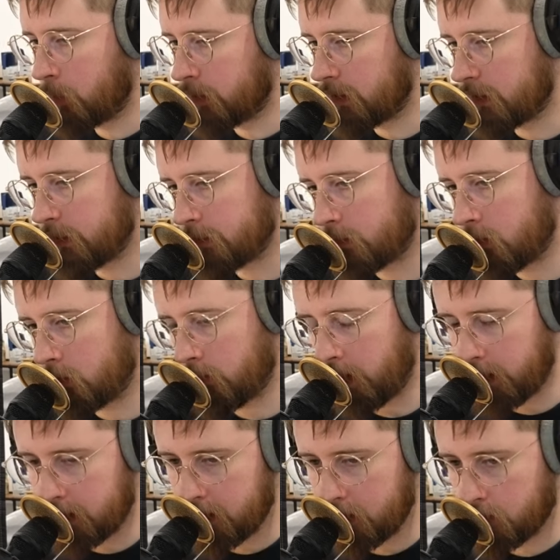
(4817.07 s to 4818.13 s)
in the discord
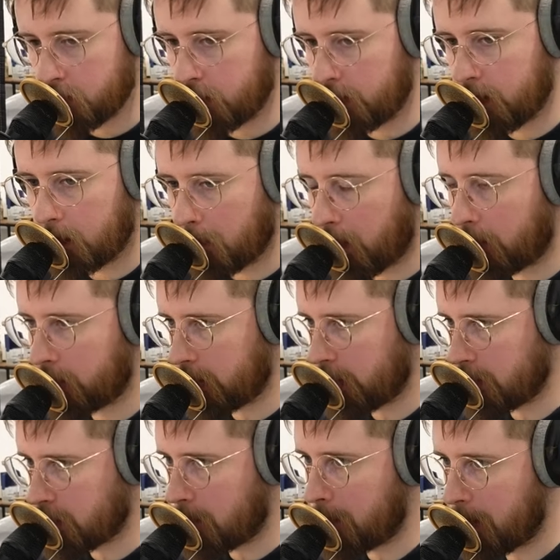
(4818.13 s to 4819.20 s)
right now talking about the
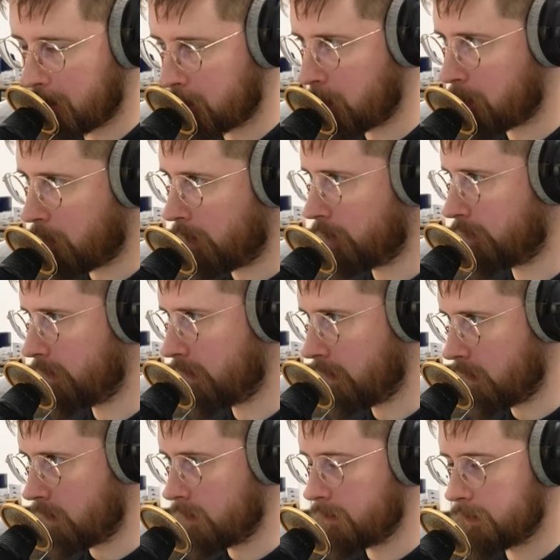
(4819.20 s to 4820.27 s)
intel macbook pros that they
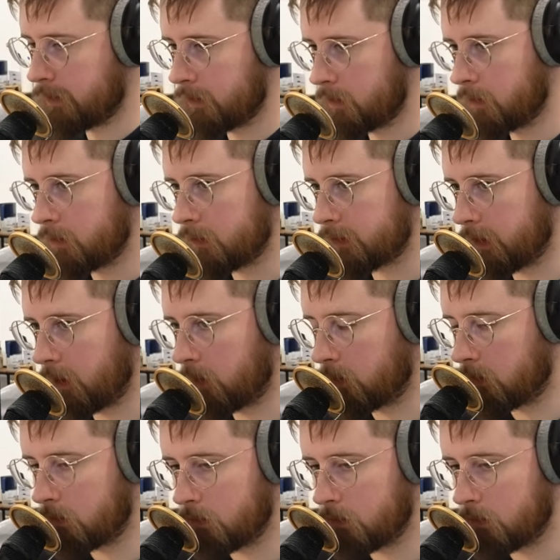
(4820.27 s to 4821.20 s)
use so